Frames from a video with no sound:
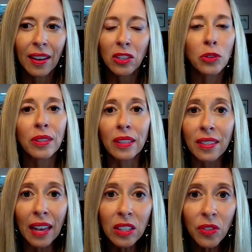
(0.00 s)
too
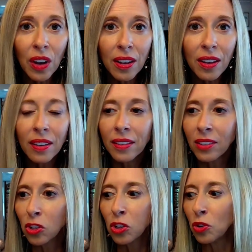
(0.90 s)
successful,
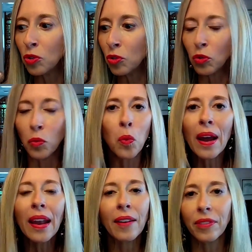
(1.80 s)
too
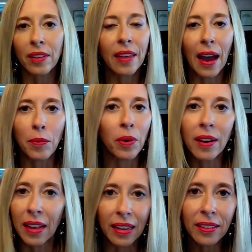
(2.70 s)
whatever that
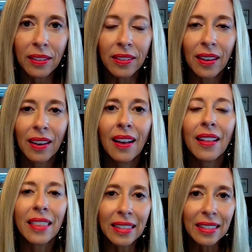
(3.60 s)
word is,
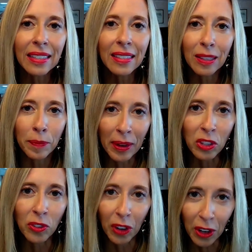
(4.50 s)
this is a
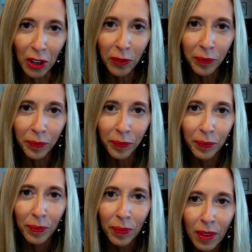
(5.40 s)
space for you.
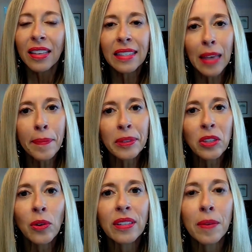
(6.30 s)
This
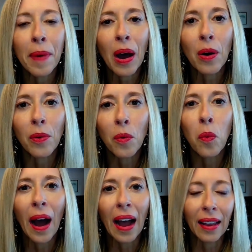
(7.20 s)
episode is about
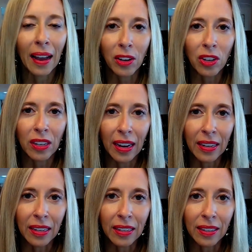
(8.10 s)
why I
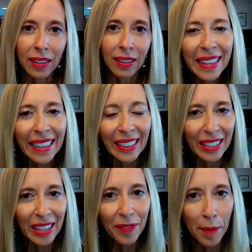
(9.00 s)
created the
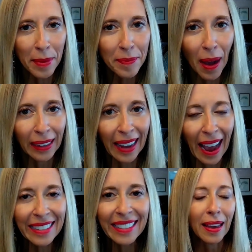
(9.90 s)
Illicit Feminine
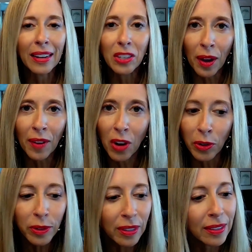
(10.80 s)
Podcast, and I do have
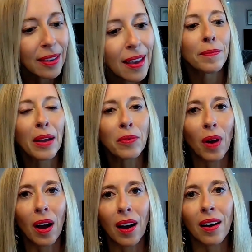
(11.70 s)
notes. My
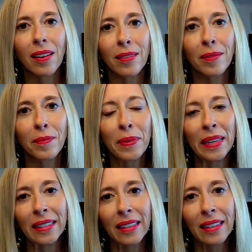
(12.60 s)
raw
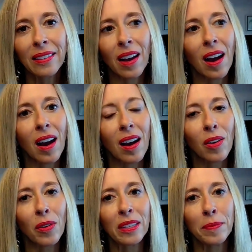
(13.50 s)
pieces are
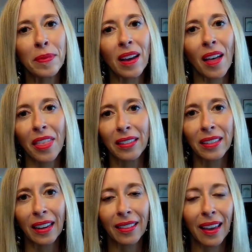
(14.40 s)
going to be
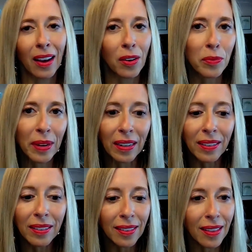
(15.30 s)
authentic. They are
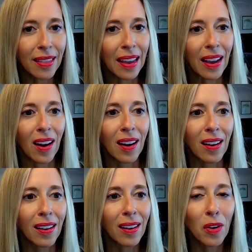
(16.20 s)
real. They
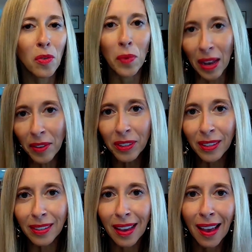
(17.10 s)
are
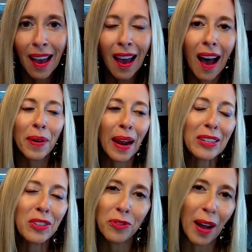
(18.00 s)
riffs, but I
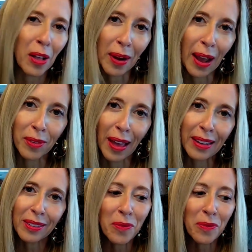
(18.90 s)
do follow an
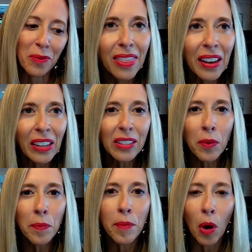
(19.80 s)
outline. There's
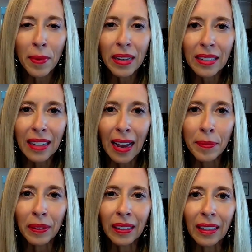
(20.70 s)
a moment, I
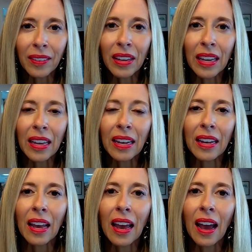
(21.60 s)
believe,
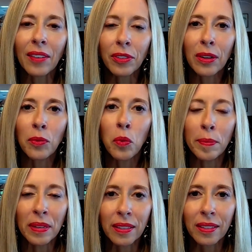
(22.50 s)
in every
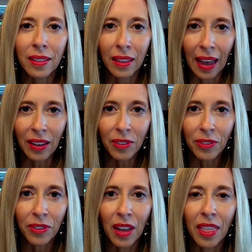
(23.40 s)
woman's life
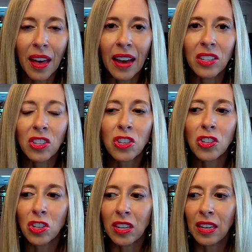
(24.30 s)
that
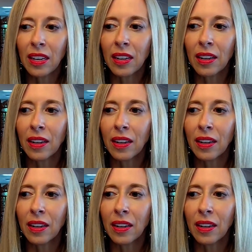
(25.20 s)
she